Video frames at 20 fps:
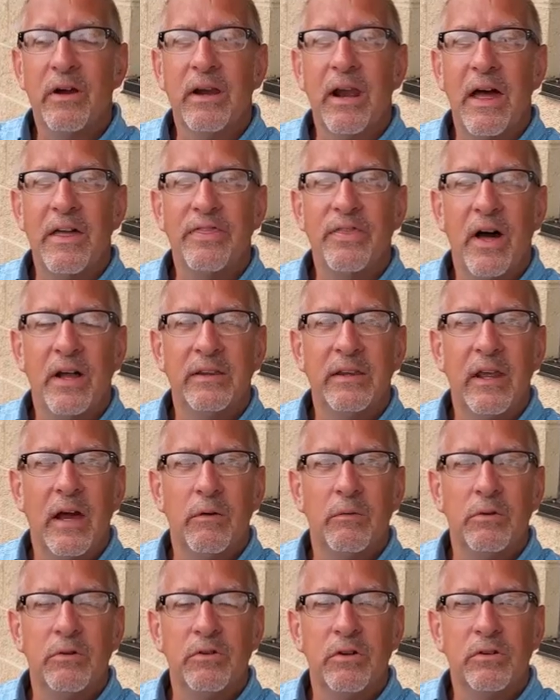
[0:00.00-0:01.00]
And I thought
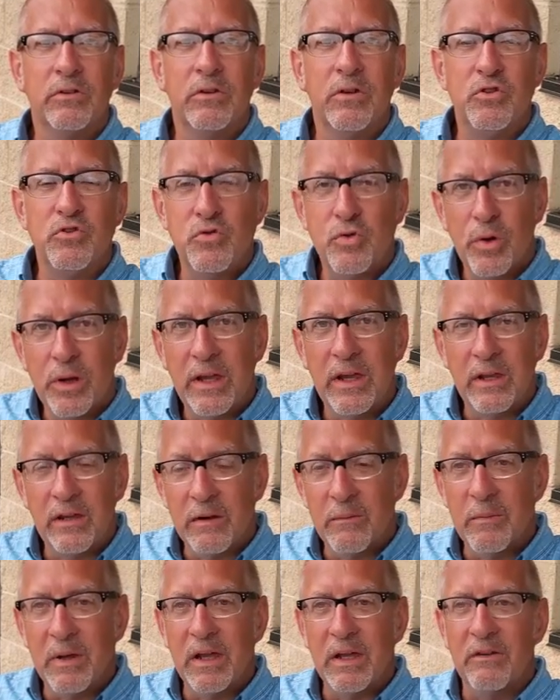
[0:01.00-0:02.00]
that was just intriguing
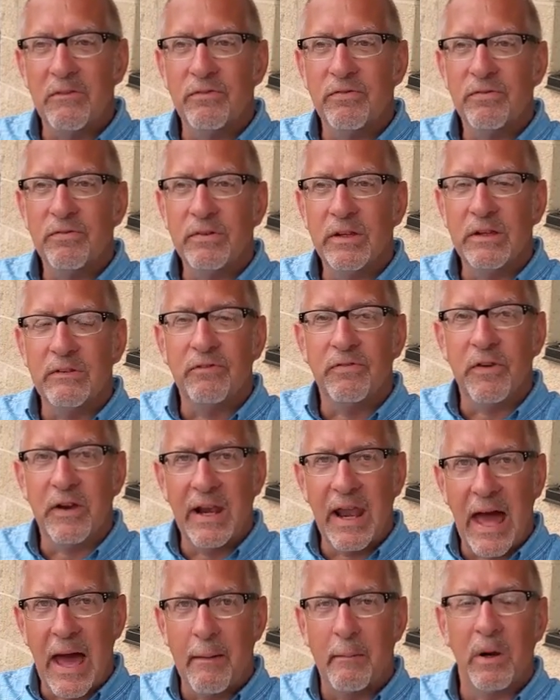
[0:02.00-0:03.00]
to me and, and
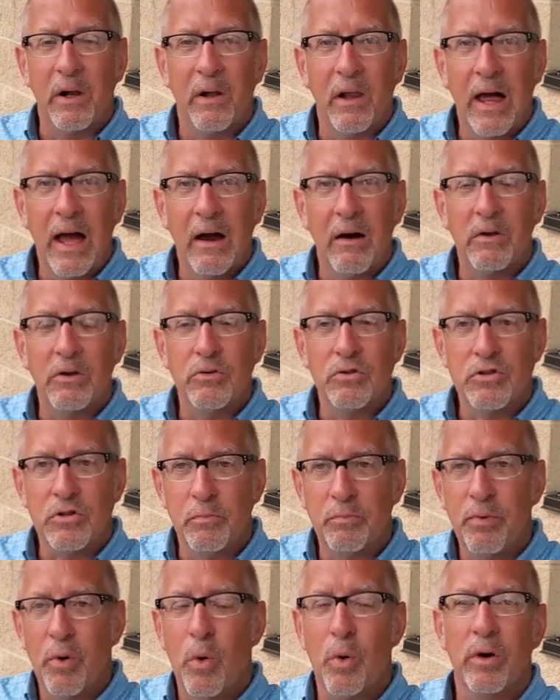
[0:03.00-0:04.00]
phenomenal how you
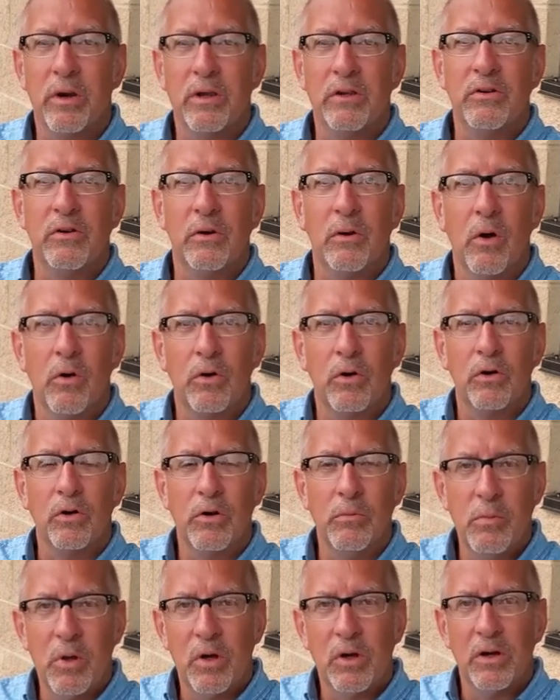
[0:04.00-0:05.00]
supported your local
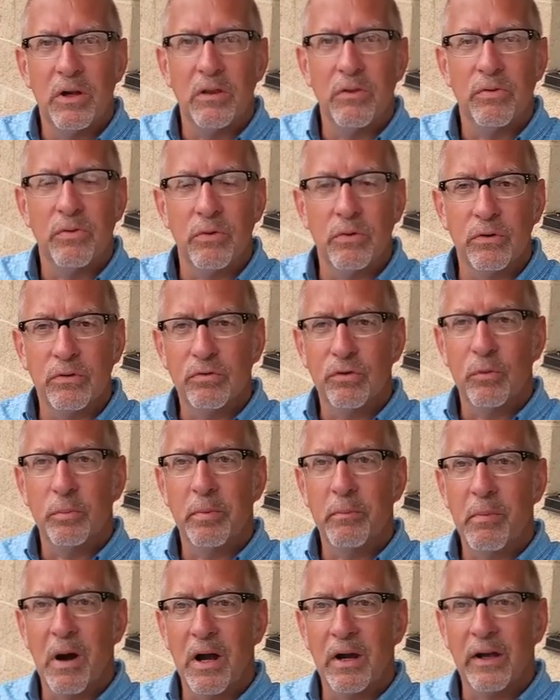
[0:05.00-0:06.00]
community through the
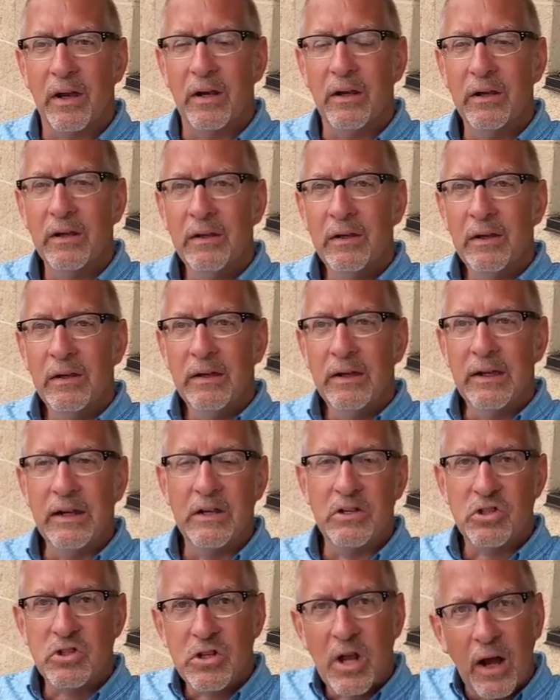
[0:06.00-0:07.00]
supermarket. And
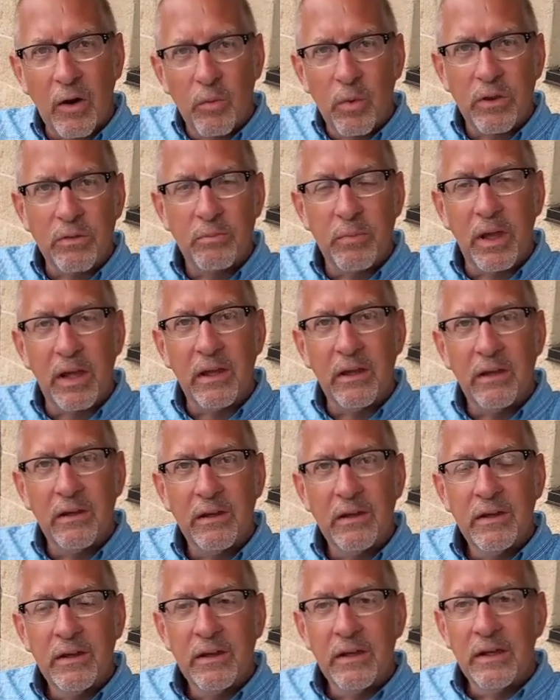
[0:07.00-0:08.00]
it stuck with me.
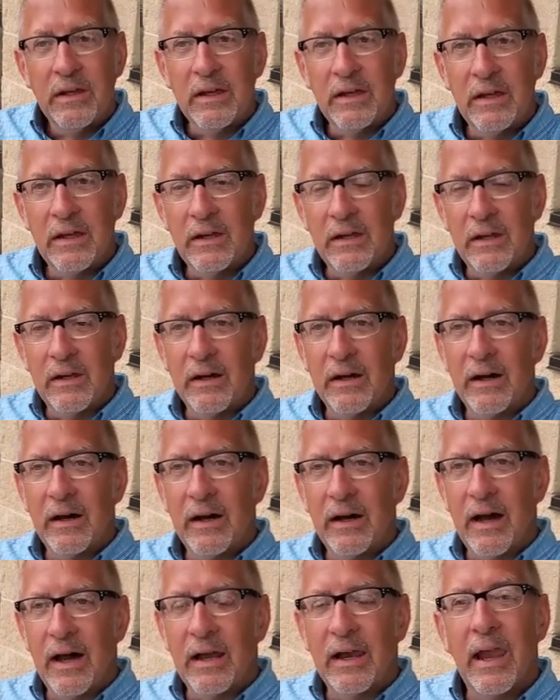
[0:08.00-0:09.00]
And
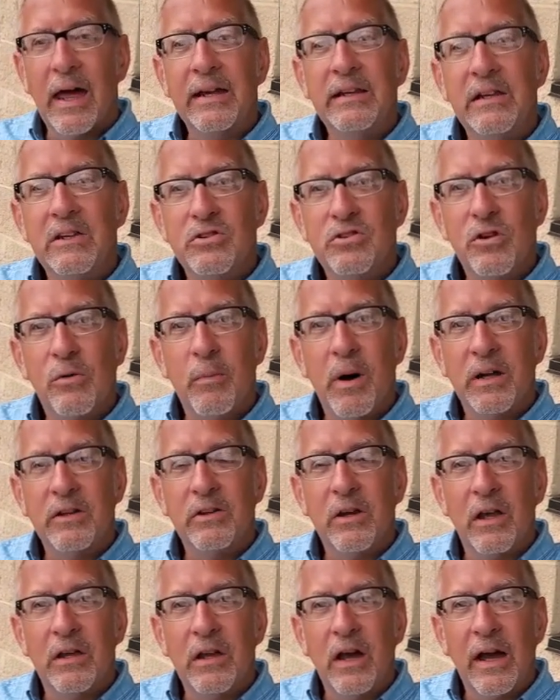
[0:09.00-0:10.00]
uh, I liked it so much,
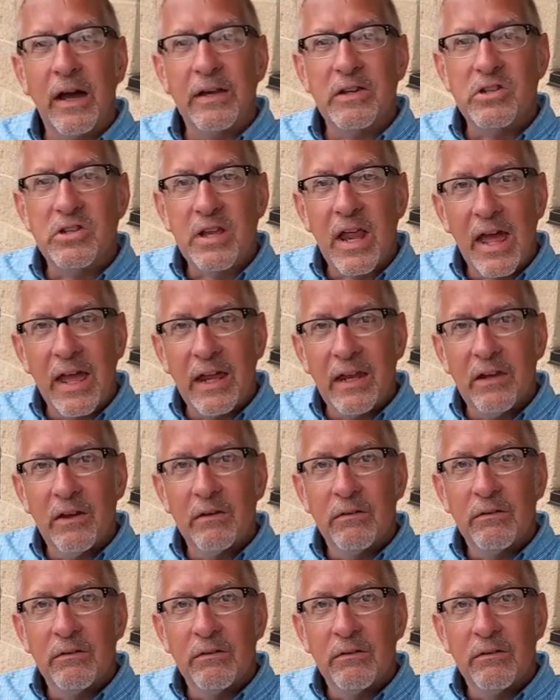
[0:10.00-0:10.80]
I, I stayed.